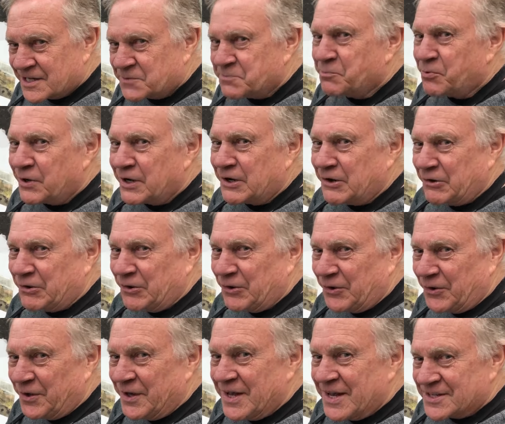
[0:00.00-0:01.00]
It's pretty
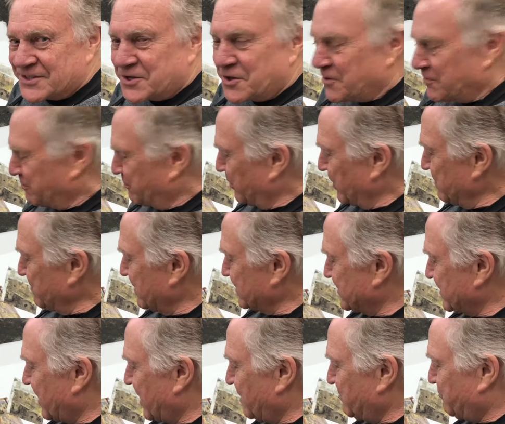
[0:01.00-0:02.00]
cool. So they're pretty
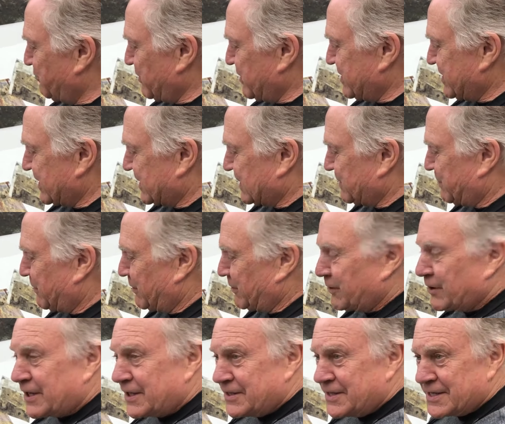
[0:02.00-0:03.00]
much unpredictable.
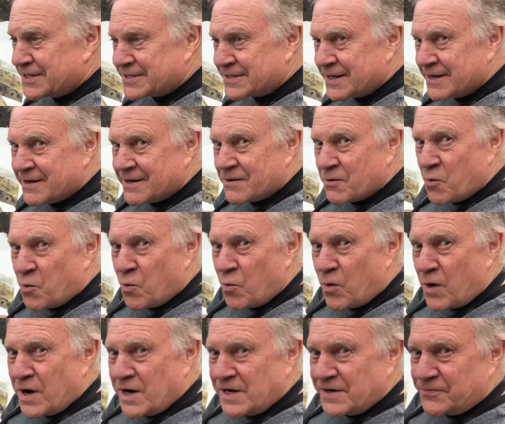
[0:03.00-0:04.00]
Look at this
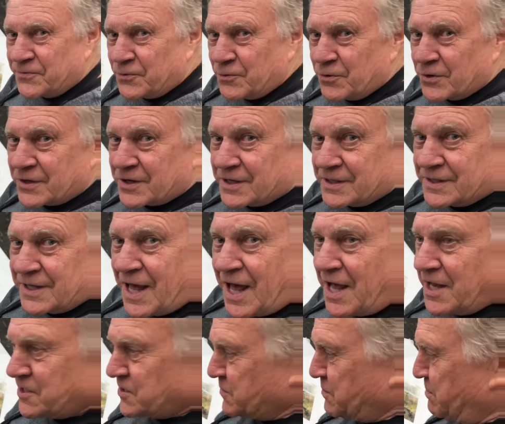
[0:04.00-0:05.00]
wonderful
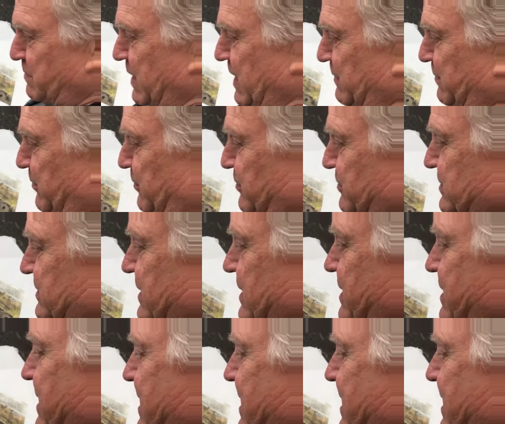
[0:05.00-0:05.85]
collage papers.